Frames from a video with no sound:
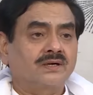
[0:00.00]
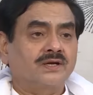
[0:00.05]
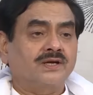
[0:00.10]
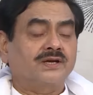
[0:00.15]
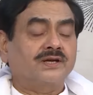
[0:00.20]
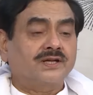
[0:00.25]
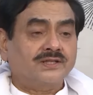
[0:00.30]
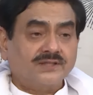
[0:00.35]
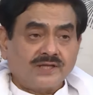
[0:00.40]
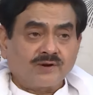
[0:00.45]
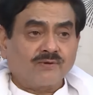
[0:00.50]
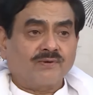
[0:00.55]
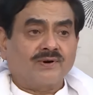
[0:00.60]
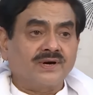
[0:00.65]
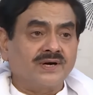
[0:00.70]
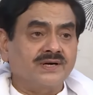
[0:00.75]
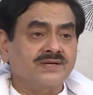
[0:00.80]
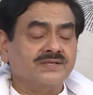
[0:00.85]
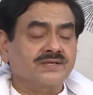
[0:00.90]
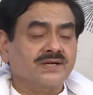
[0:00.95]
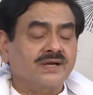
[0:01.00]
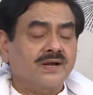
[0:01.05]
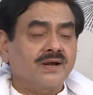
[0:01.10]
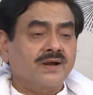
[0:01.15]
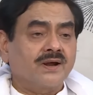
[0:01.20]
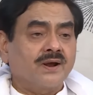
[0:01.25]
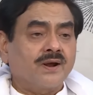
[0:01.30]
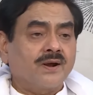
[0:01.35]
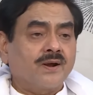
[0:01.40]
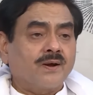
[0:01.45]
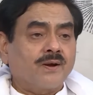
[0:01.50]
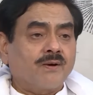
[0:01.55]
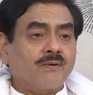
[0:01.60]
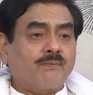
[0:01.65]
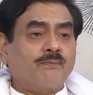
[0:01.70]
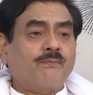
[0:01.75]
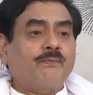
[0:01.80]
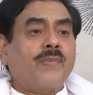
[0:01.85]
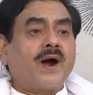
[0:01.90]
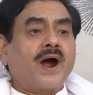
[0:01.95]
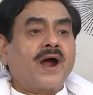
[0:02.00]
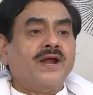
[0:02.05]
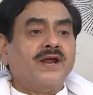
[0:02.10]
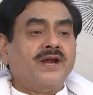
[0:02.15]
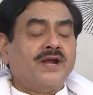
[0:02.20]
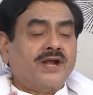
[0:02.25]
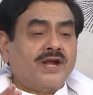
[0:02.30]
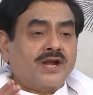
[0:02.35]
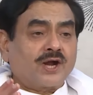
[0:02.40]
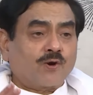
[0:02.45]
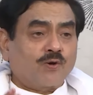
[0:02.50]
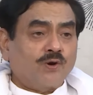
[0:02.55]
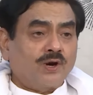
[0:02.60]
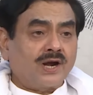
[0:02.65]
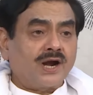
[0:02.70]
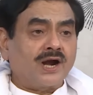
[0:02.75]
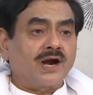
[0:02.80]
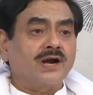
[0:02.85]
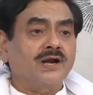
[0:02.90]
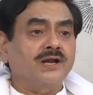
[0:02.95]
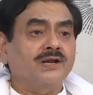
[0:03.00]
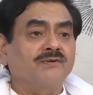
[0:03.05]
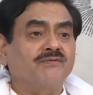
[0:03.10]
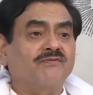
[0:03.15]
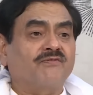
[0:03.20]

In other words, by regularly